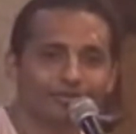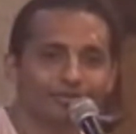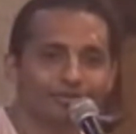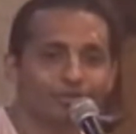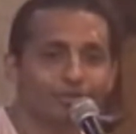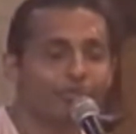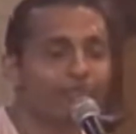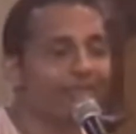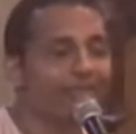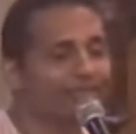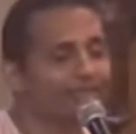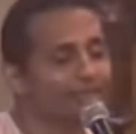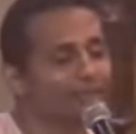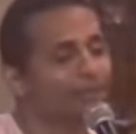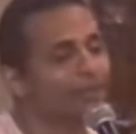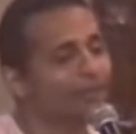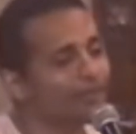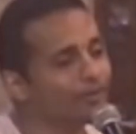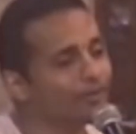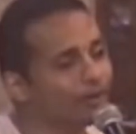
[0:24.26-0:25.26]
to make the
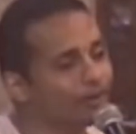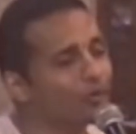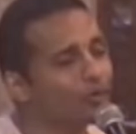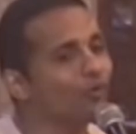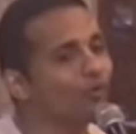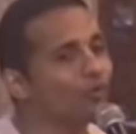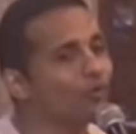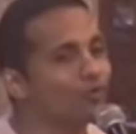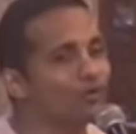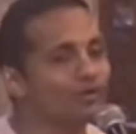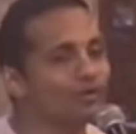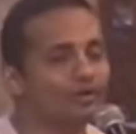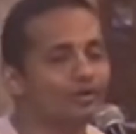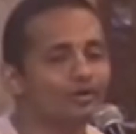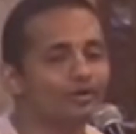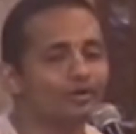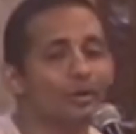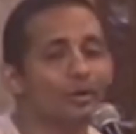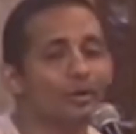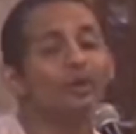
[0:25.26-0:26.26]
people know
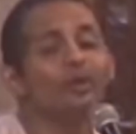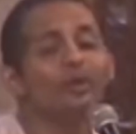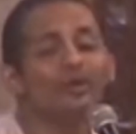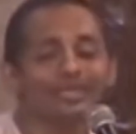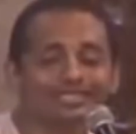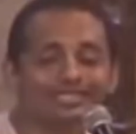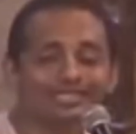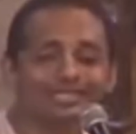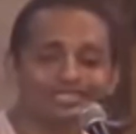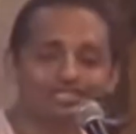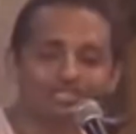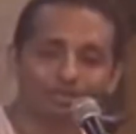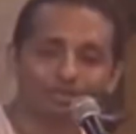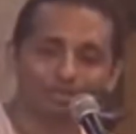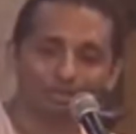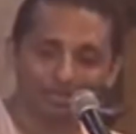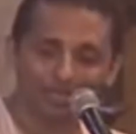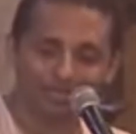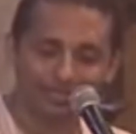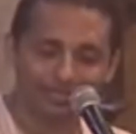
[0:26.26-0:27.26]
who is
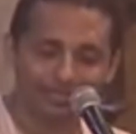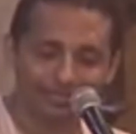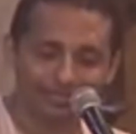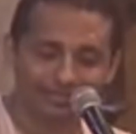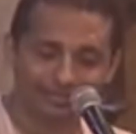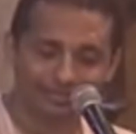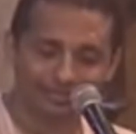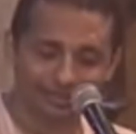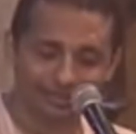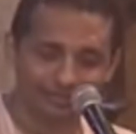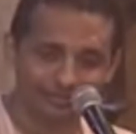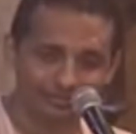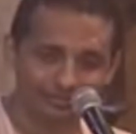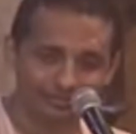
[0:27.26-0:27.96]
Srimati Radharani.